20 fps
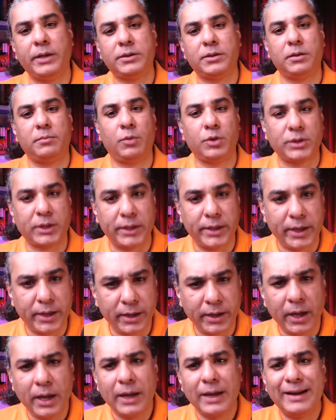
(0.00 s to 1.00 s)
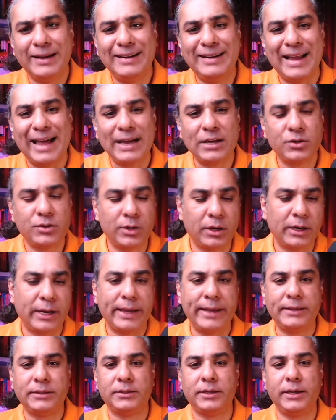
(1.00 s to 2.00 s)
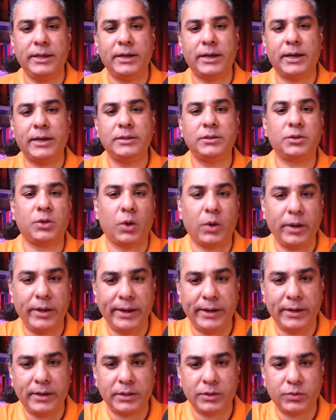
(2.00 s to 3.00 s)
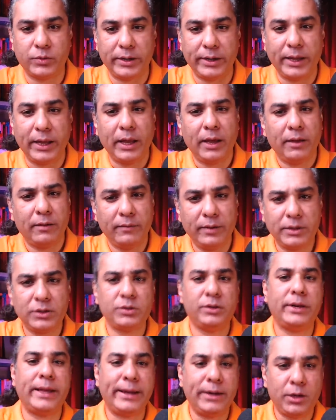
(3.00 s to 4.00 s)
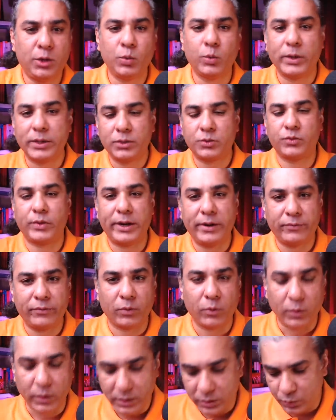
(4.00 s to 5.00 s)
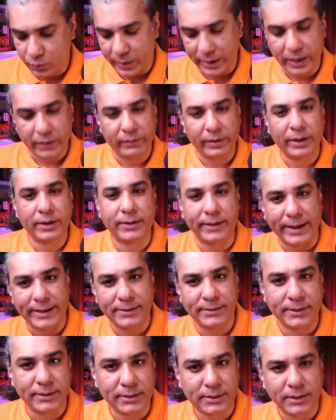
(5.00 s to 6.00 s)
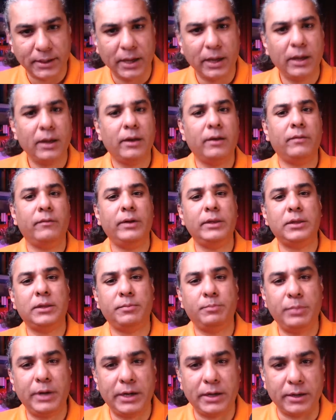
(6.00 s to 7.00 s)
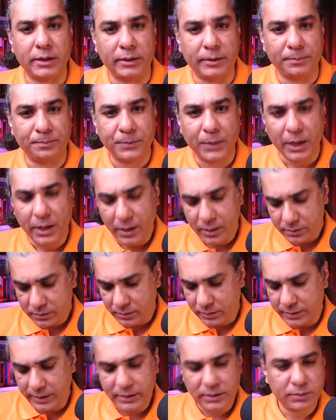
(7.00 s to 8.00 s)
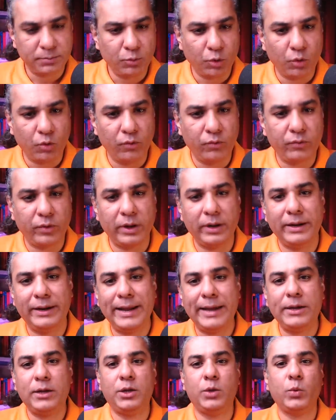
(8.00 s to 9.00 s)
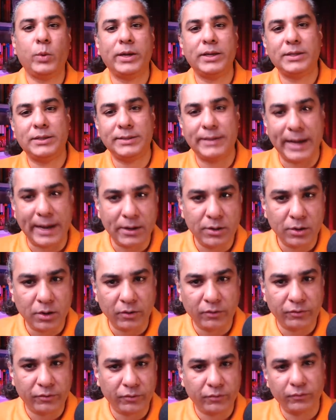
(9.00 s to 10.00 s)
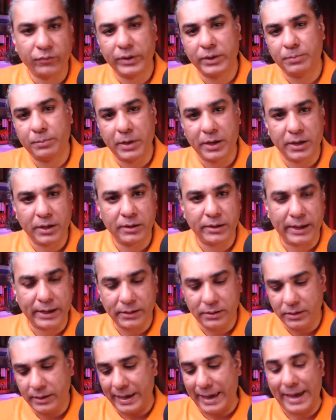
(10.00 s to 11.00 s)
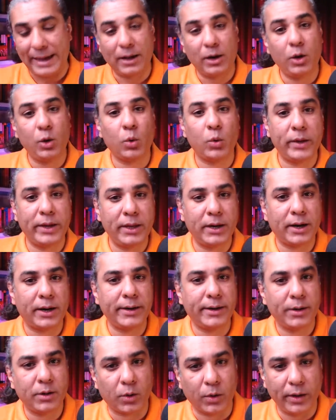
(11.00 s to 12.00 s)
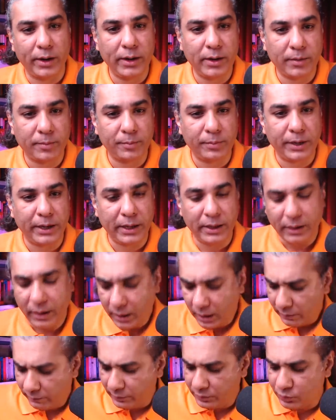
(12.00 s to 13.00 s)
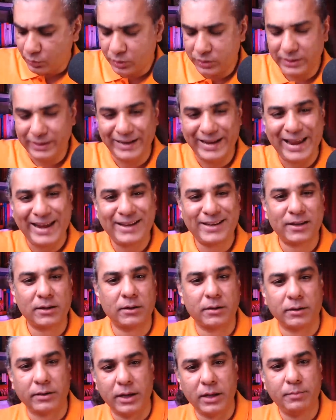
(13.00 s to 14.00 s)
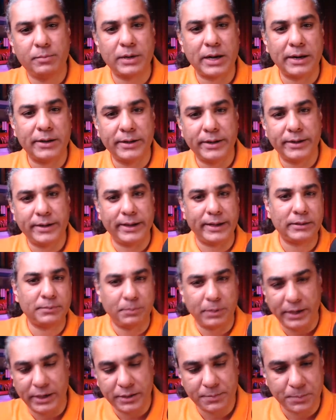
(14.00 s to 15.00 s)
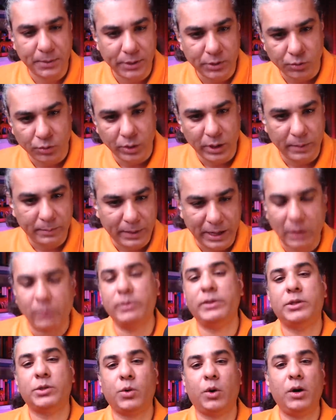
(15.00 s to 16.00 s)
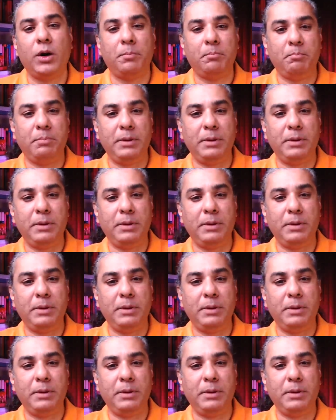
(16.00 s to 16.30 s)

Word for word: Minister Mossadegh nationalized Iran's oil industry, which led to a straightforward, straightaway crisis with Britain. So this move led to a standoff with Britain and the Anglo-Iranian Oil Company, which was later rebranded as British Petroleum. Now it's called